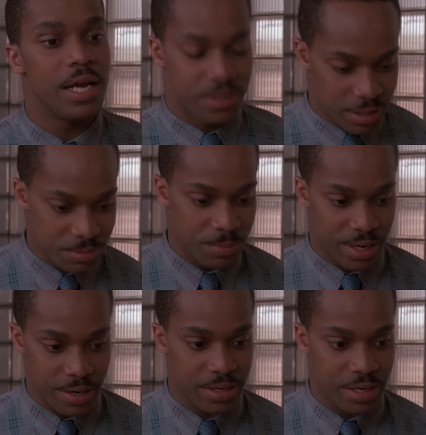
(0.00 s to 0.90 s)
He took the
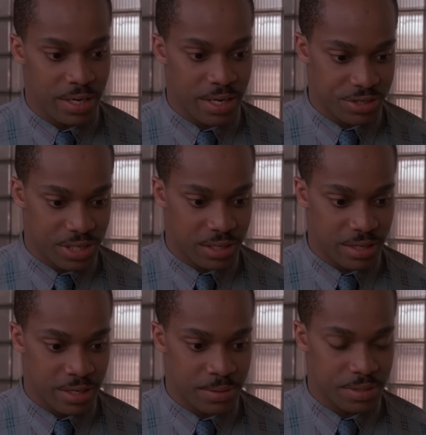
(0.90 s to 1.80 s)
meparidine. He
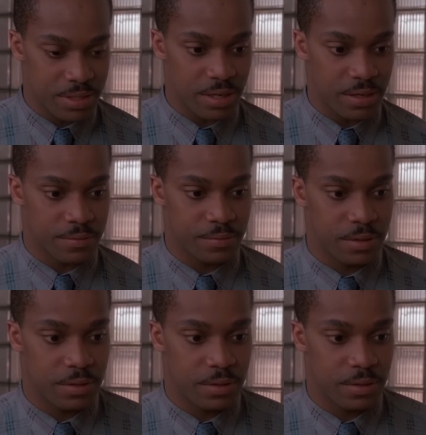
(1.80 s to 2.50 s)
injected it himself.